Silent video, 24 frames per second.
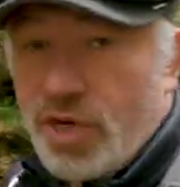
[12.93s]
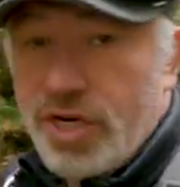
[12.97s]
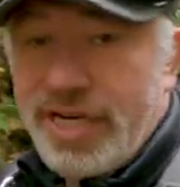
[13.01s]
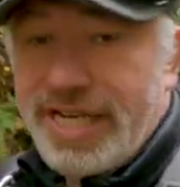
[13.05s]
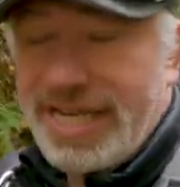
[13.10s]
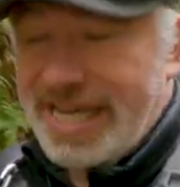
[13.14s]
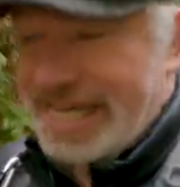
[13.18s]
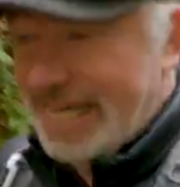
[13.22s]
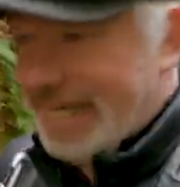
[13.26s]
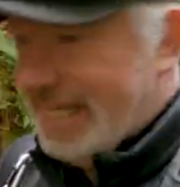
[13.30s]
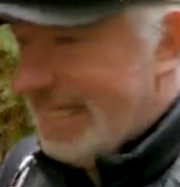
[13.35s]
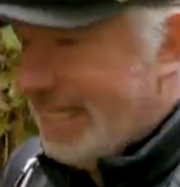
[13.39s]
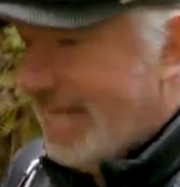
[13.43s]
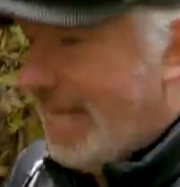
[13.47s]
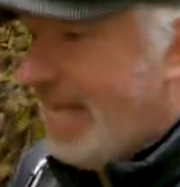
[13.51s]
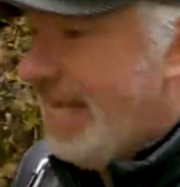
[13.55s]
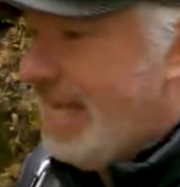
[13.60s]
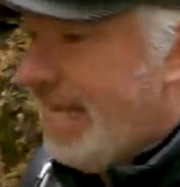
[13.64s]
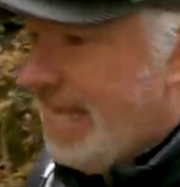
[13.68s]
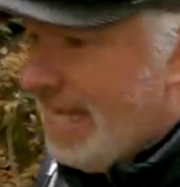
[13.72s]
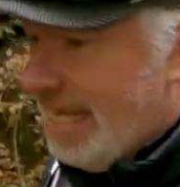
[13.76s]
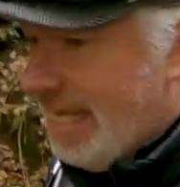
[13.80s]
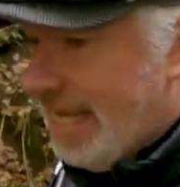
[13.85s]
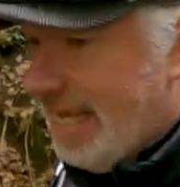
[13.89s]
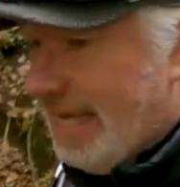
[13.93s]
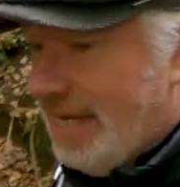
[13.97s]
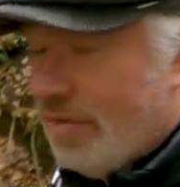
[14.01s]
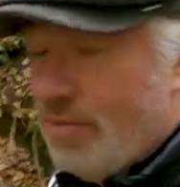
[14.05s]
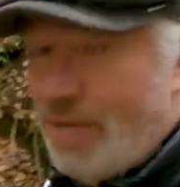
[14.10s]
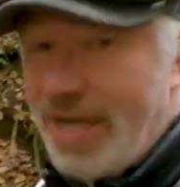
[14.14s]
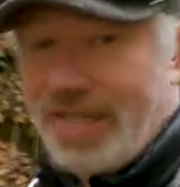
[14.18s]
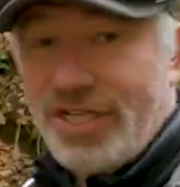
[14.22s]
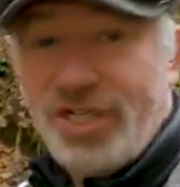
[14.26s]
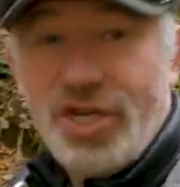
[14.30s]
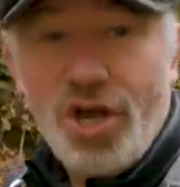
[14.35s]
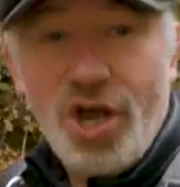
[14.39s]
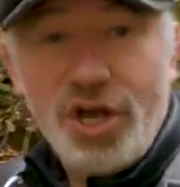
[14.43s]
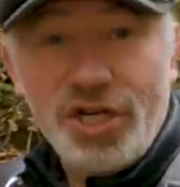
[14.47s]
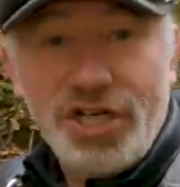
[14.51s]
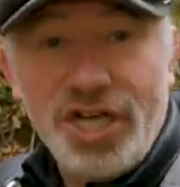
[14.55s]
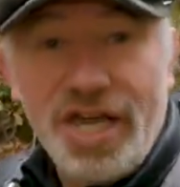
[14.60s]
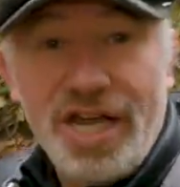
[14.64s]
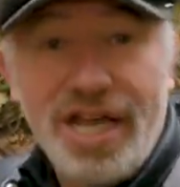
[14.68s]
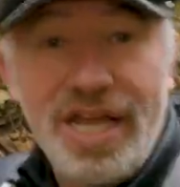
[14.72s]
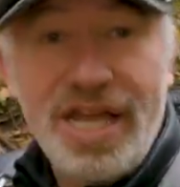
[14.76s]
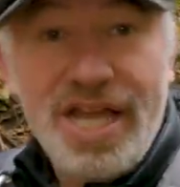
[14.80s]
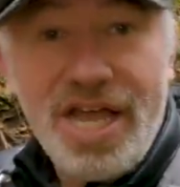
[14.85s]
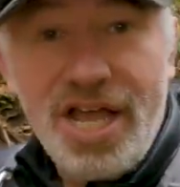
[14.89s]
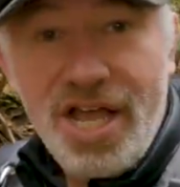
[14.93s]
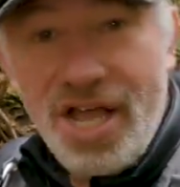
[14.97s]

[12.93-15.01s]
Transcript: Wood is in West Yorkshire,